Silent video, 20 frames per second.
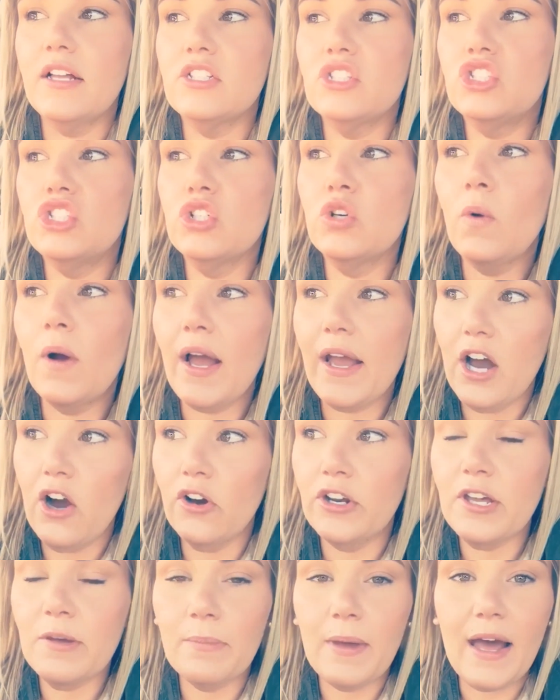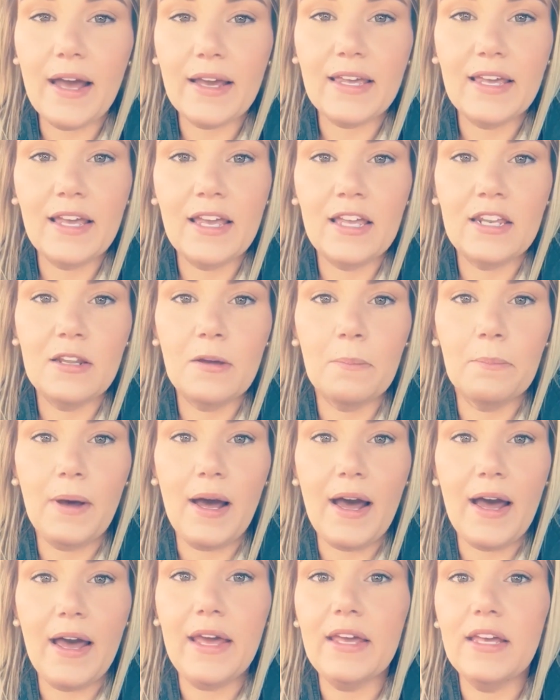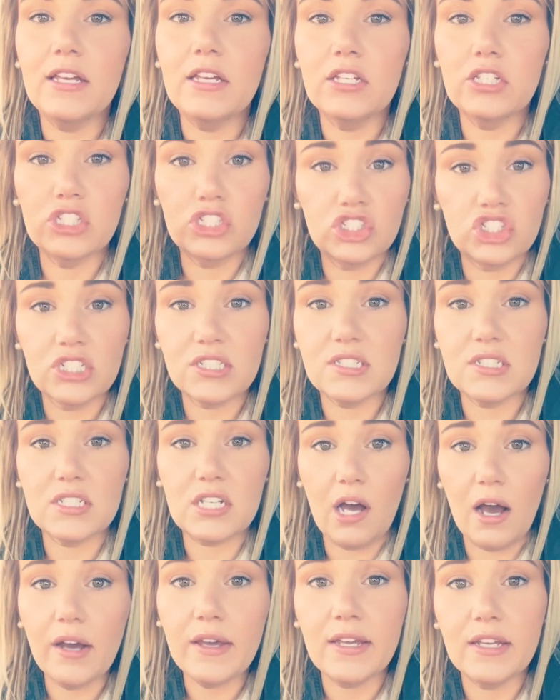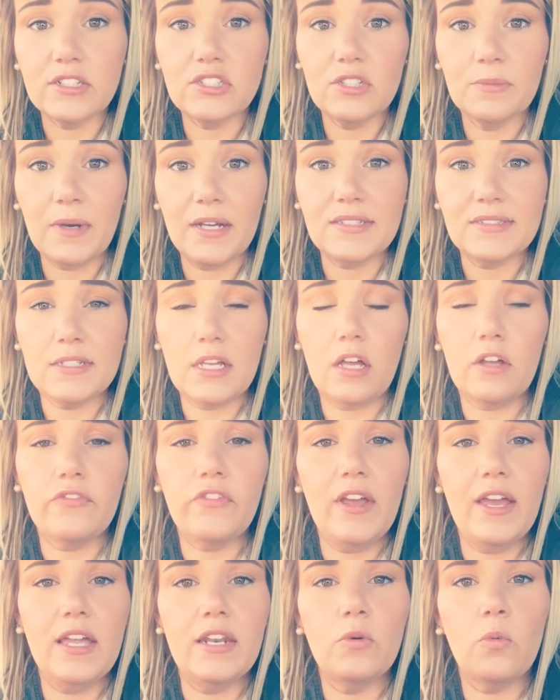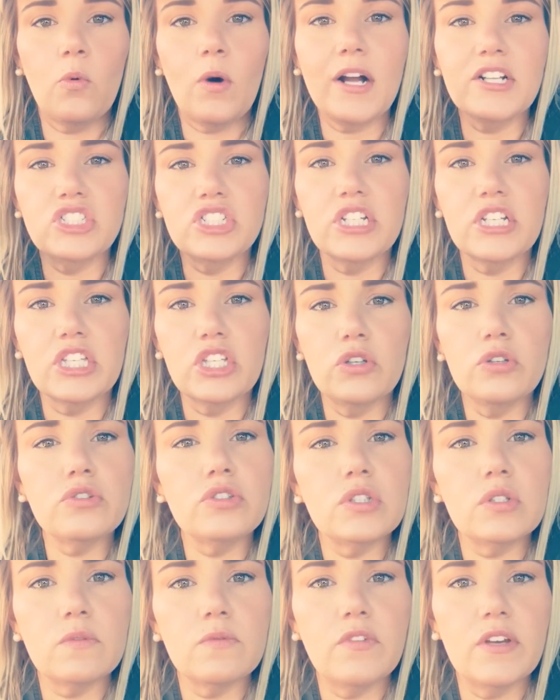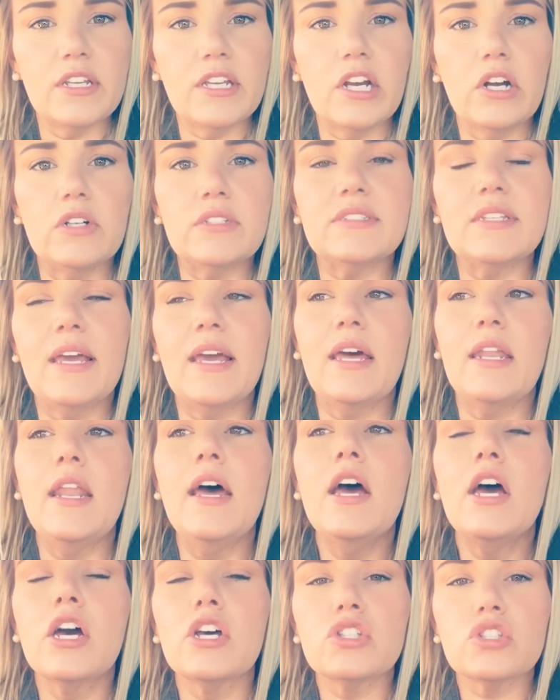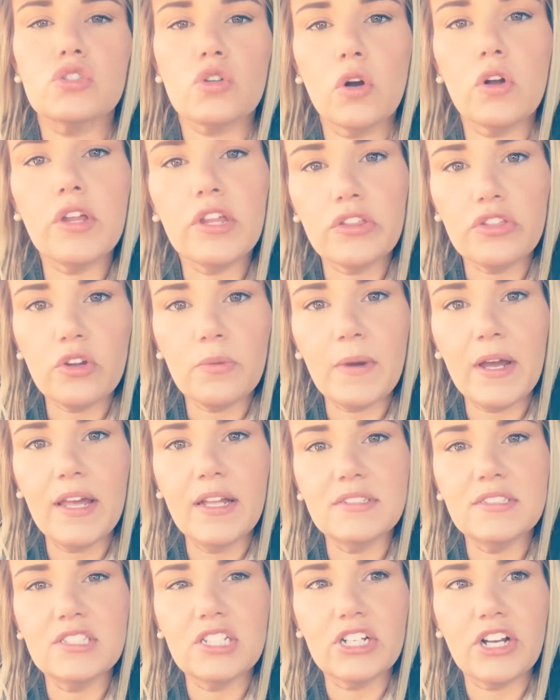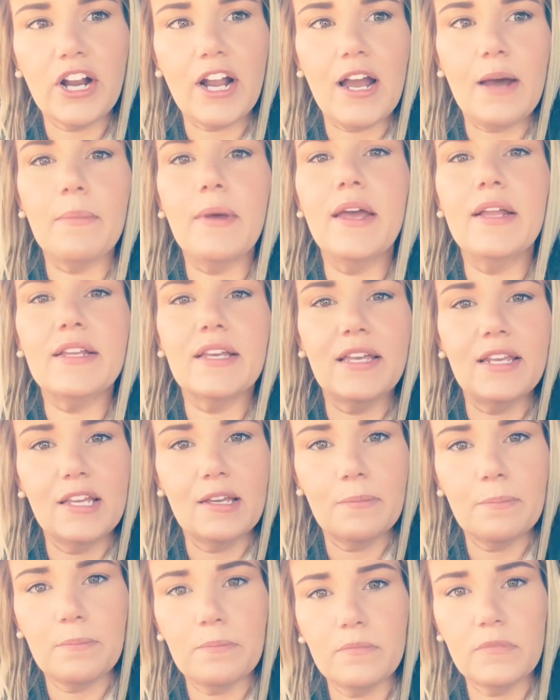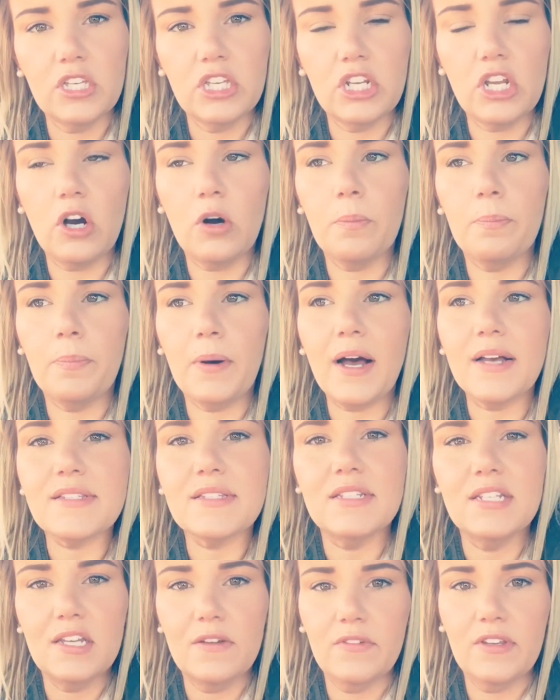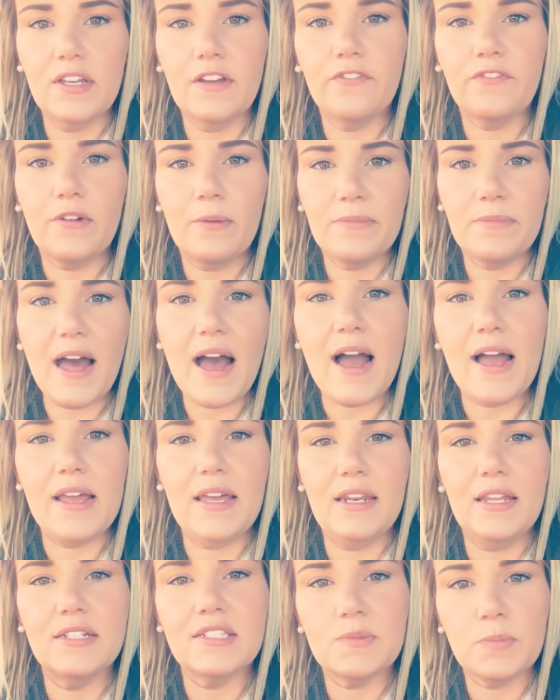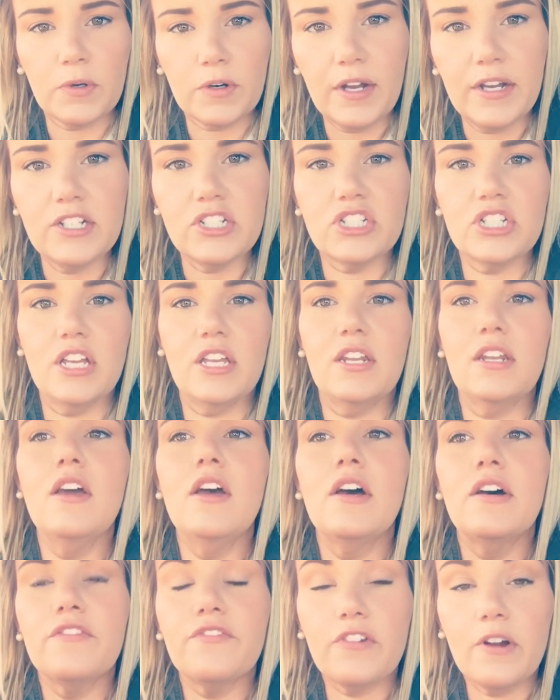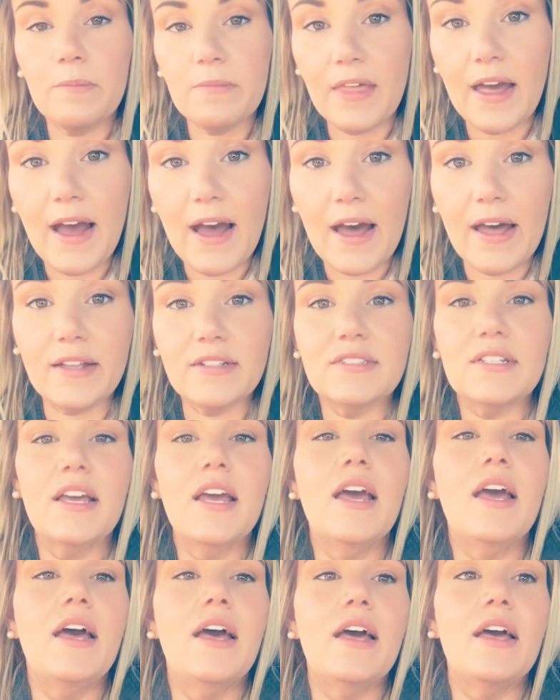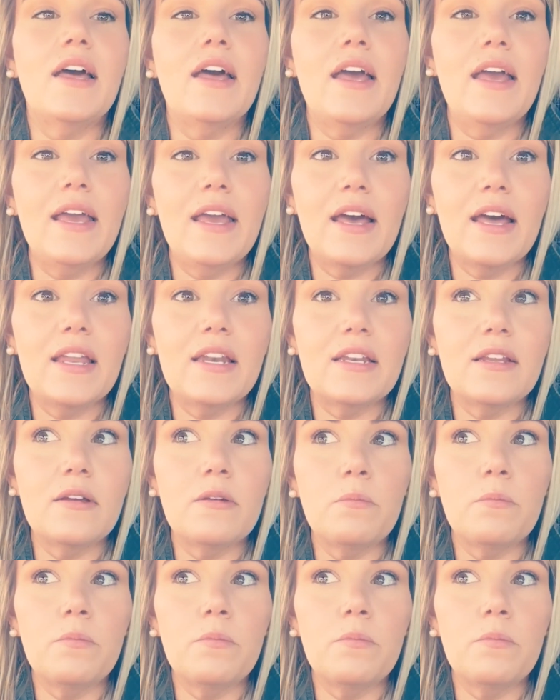Do I hone it back in by just talking to myself and watching YouTube videos and scrolling through my Instagram and getting, positivity from that and inspiration from that? And,